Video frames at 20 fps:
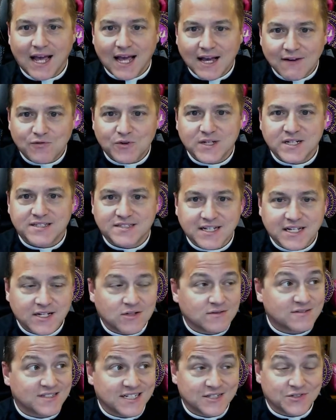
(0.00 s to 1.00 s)
every
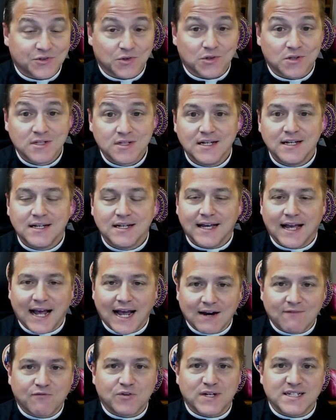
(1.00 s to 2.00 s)
single central,
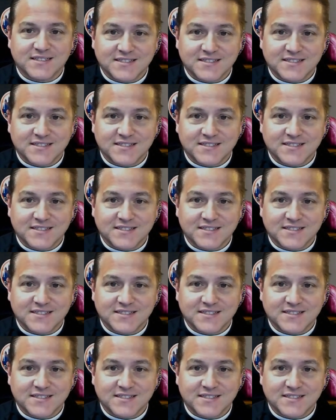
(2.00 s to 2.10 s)
every